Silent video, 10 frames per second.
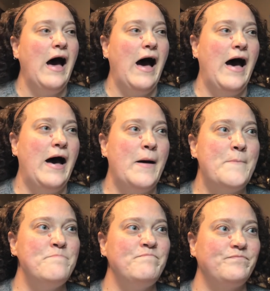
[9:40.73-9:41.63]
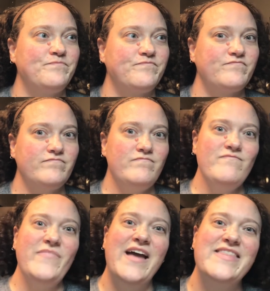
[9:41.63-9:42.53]
The
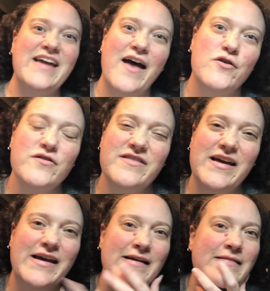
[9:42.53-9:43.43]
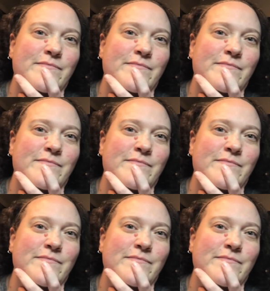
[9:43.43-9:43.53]
other thing